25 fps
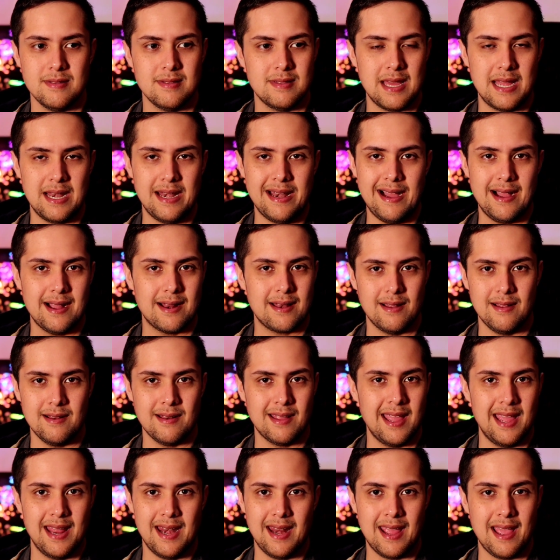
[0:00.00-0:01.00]
they knocked
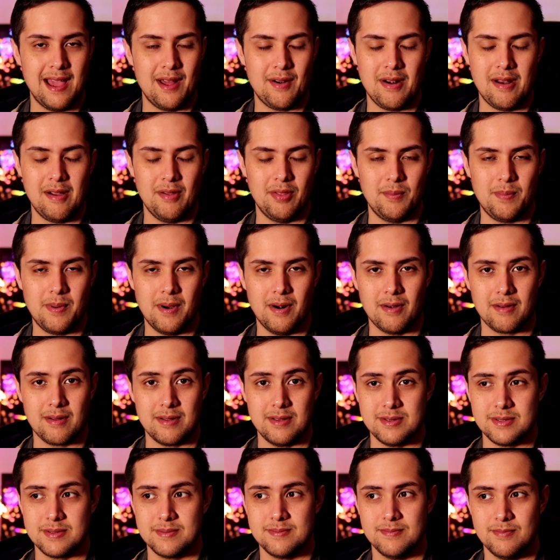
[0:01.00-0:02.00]
Uncanny Counter out of the park
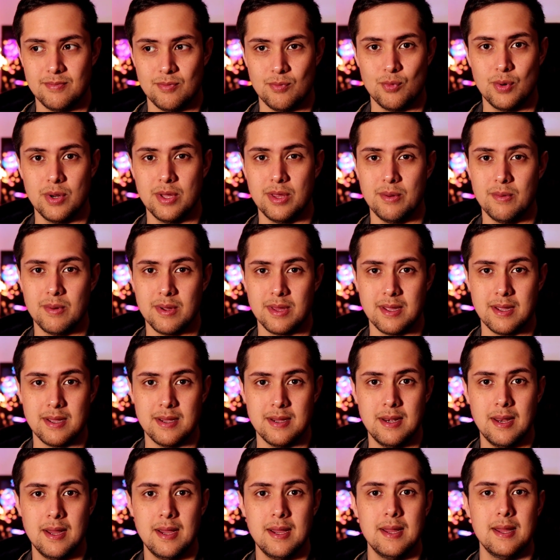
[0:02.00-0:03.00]
is really really
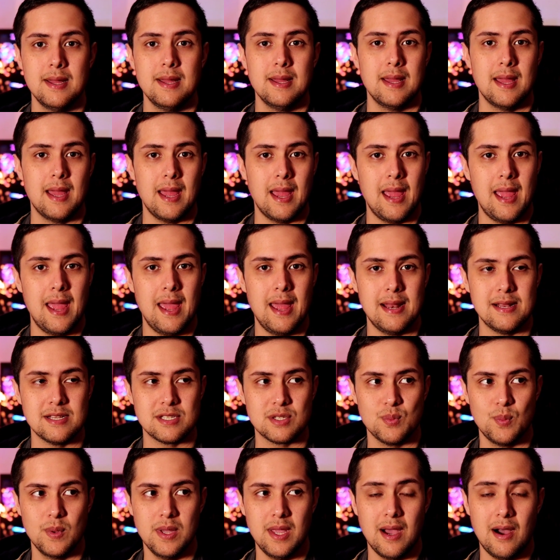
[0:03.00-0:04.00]
good. And
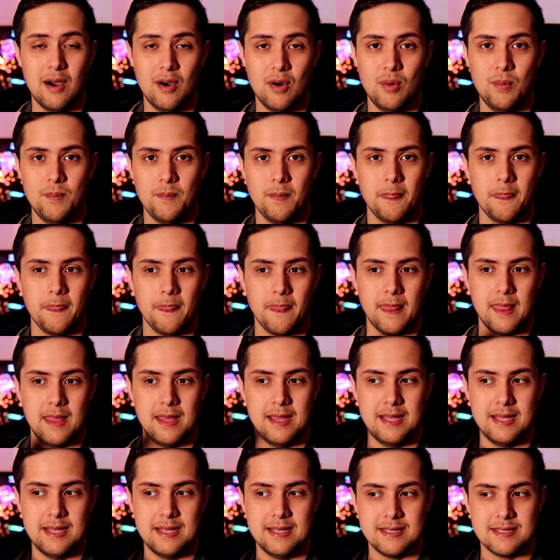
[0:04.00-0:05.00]
Sweet Home
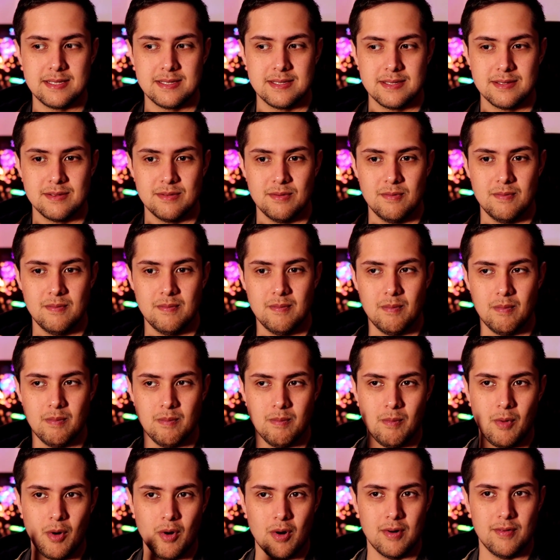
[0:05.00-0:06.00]
is
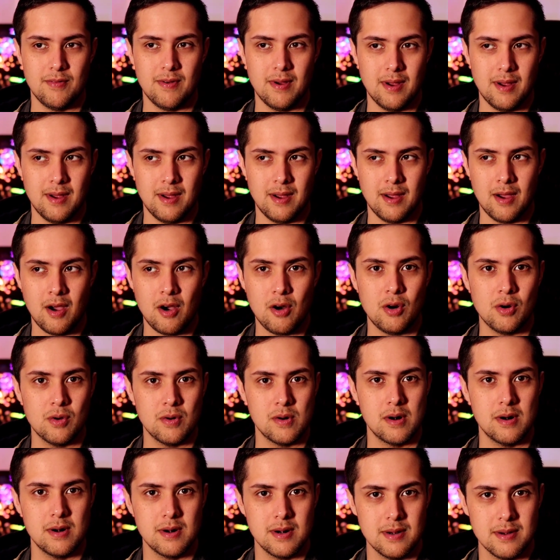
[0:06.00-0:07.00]
more of a, a
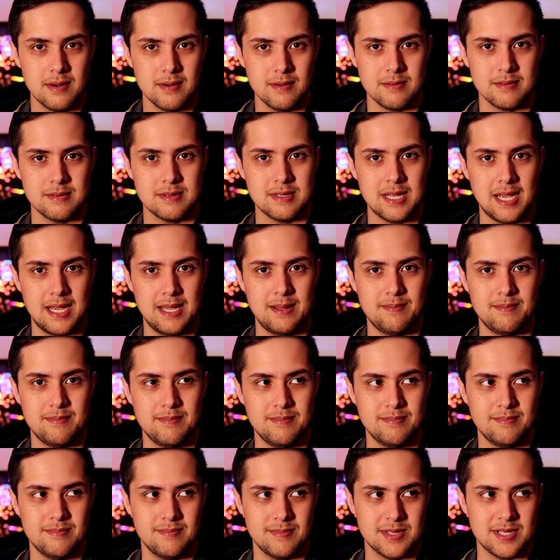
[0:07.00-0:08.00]
horror type
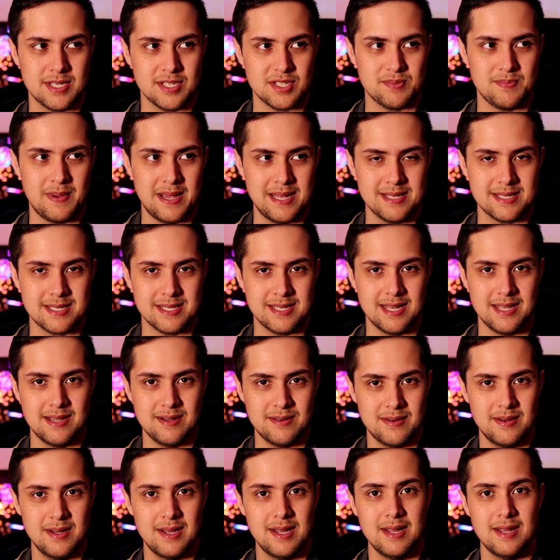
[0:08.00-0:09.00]
suspense
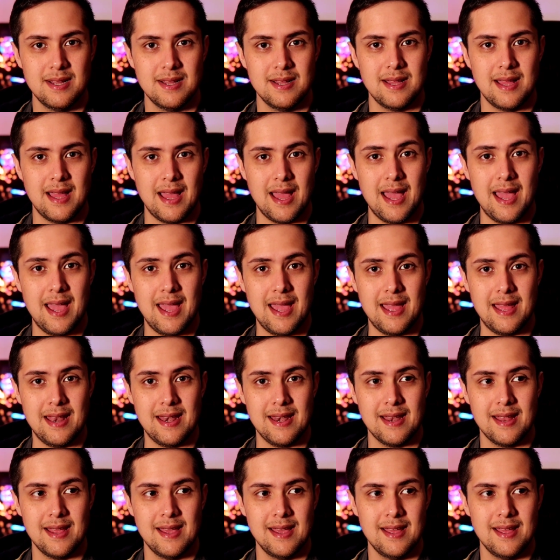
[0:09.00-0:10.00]
deal
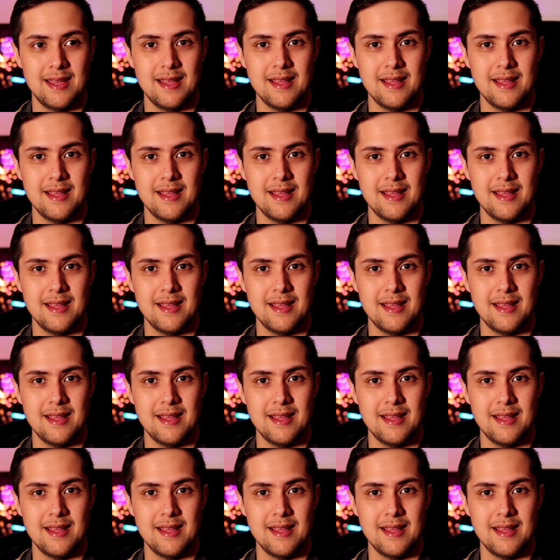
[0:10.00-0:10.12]
and